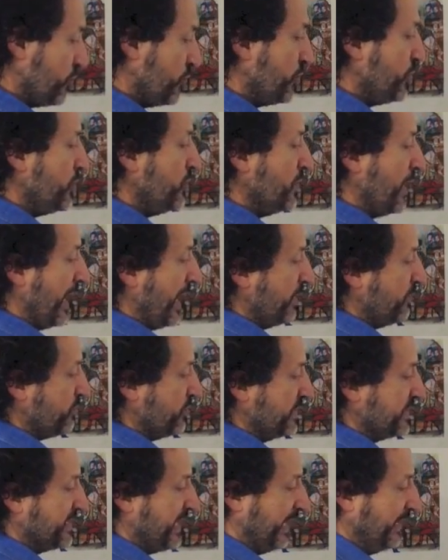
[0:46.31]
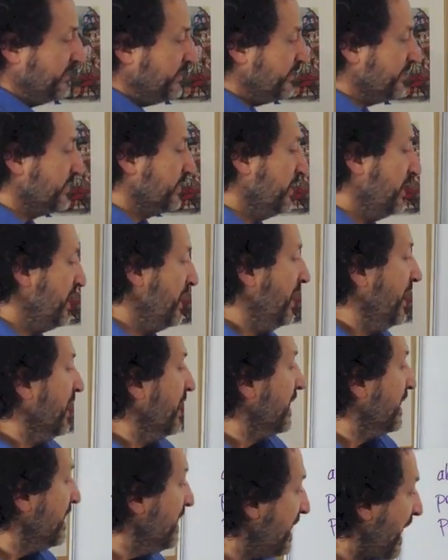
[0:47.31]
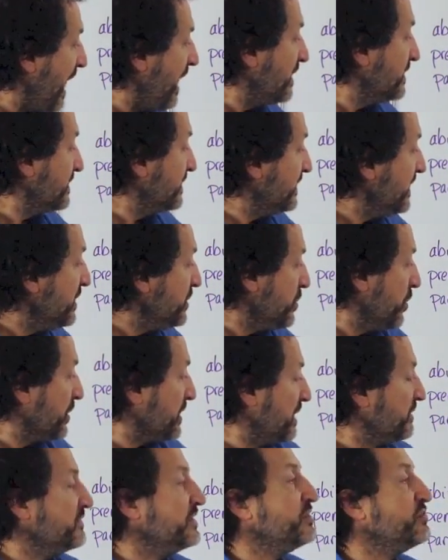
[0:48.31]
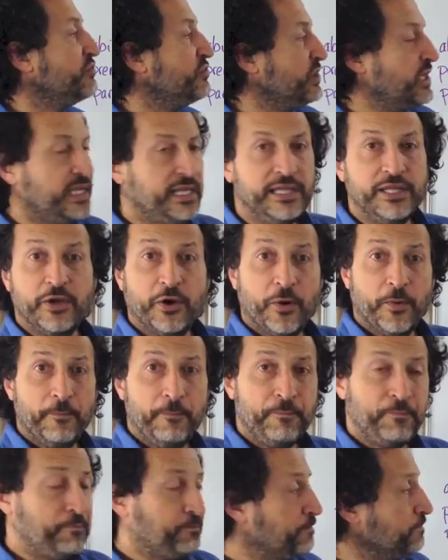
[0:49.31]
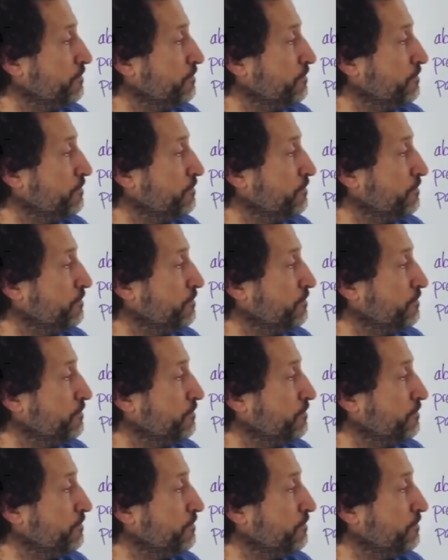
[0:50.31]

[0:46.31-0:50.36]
to you I present, la signora Virgilio.